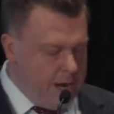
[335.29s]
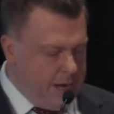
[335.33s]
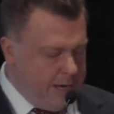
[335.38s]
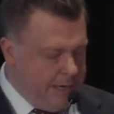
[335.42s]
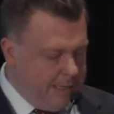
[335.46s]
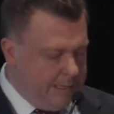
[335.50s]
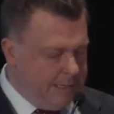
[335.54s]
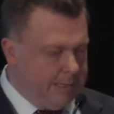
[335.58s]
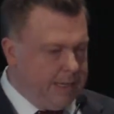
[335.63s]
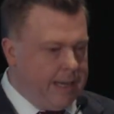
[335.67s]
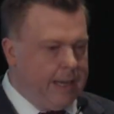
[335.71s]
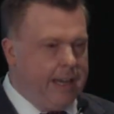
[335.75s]

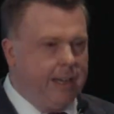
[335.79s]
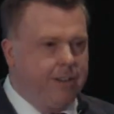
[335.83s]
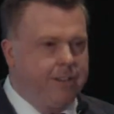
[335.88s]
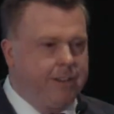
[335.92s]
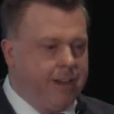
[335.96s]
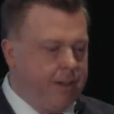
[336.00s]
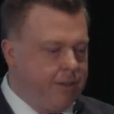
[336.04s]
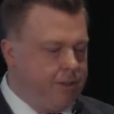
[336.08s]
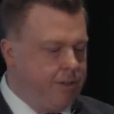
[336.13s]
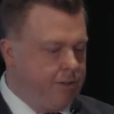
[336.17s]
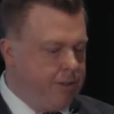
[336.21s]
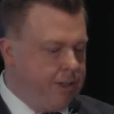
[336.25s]
is that
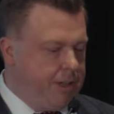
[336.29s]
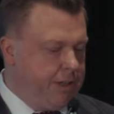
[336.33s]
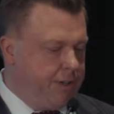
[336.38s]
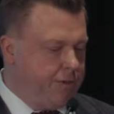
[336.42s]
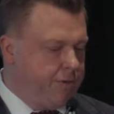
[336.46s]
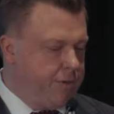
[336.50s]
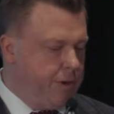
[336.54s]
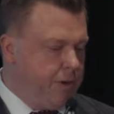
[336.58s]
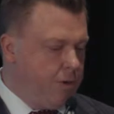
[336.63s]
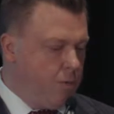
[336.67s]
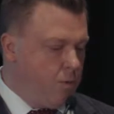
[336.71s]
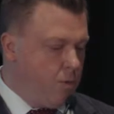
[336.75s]
healthcare is the only
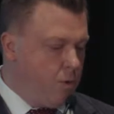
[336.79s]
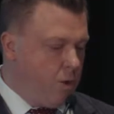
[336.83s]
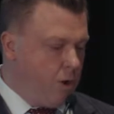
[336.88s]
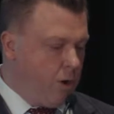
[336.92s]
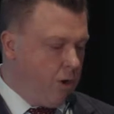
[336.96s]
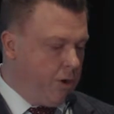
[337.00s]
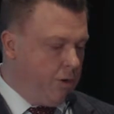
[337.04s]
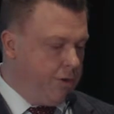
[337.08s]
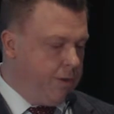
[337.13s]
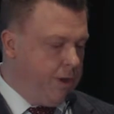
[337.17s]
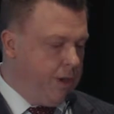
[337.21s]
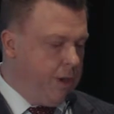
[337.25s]
industry in the
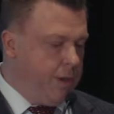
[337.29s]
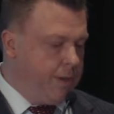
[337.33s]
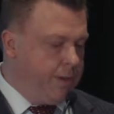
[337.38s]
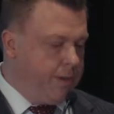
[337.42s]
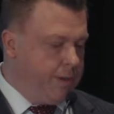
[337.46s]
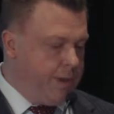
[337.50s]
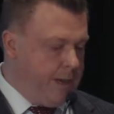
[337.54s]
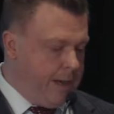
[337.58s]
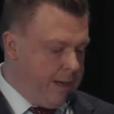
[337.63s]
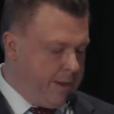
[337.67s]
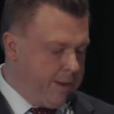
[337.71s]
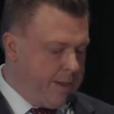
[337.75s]
world
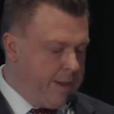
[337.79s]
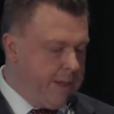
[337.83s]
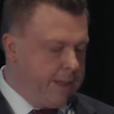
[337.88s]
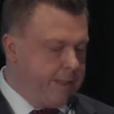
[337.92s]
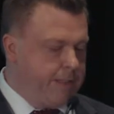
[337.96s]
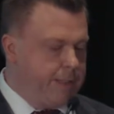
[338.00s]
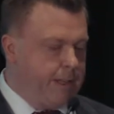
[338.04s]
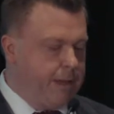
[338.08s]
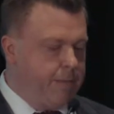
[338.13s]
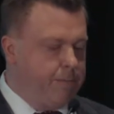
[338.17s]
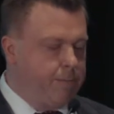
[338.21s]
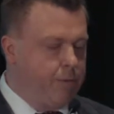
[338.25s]
that thinks
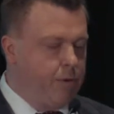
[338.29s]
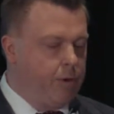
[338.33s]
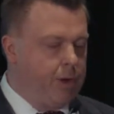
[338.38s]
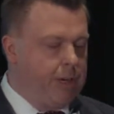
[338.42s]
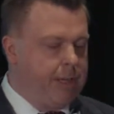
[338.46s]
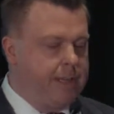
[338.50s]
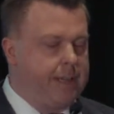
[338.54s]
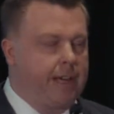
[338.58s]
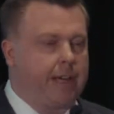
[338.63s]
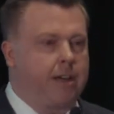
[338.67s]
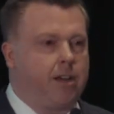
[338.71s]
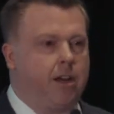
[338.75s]
that employing
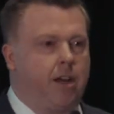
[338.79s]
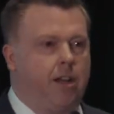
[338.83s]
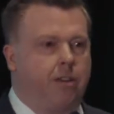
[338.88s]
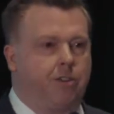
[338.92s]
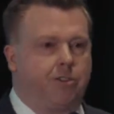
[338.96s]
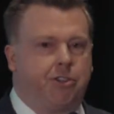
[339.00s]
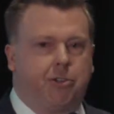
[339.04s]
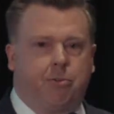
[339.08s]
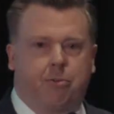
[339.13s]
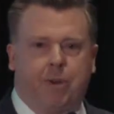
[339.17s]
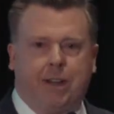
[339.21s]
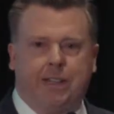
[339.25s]

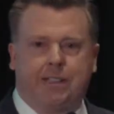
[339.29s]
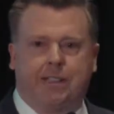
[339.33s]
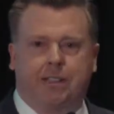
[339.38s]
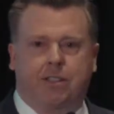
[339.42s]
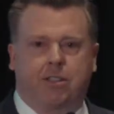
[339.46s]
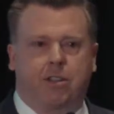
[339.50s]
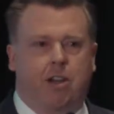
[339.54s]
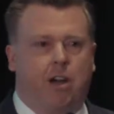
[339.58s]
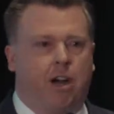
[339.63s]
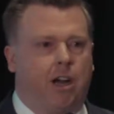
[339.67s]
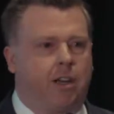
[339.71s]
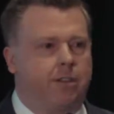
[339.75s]
technology raises
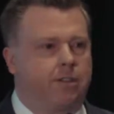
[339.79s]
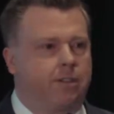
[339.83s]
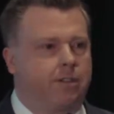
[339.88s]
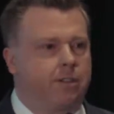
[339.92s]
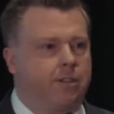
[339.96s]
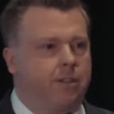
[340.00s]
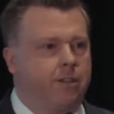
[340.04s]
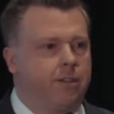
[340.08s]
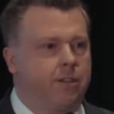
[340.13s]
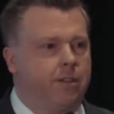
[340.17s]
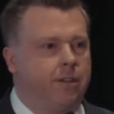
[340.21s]
costs.